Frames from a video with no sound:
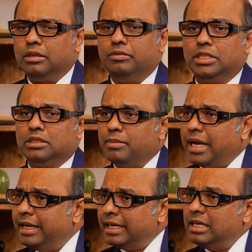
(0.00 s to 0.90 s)
which is
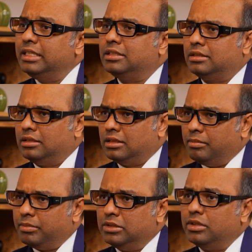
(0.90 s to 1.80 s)
buying at least
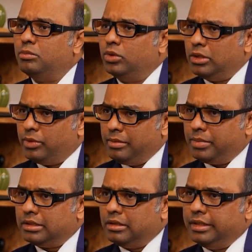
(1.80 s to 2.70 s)
companies with more than
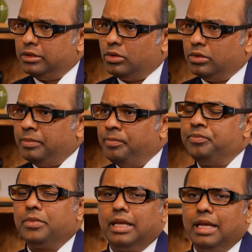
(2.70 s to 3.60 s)
20% earnings growth.
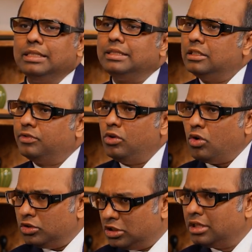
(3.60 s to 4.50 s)
L stands for
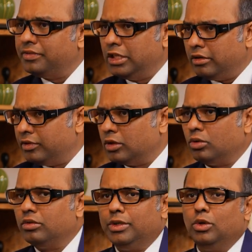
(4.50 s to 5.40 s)
longevity of the
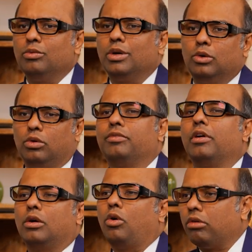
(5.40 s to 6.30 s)
growth. We don't want growth
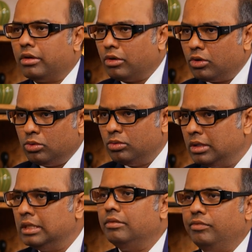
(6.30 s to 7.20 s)
for a quarter or two.
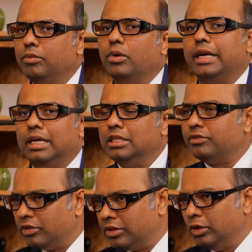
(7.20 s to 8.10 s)
We want at least
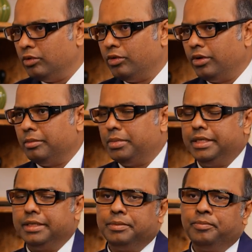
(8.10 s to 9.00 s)
for 3 to 4 year
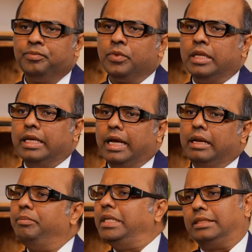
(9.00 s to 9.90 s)
period.
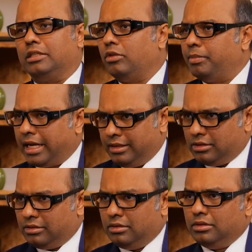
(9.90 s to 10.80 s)
And P stands for
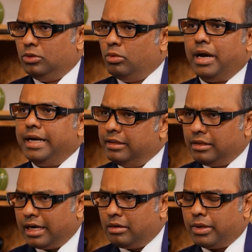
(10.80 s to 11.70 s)
price. You buy it at the
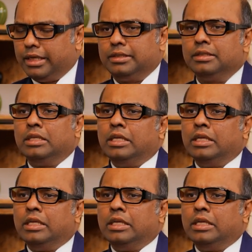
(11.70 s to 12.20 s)
right price.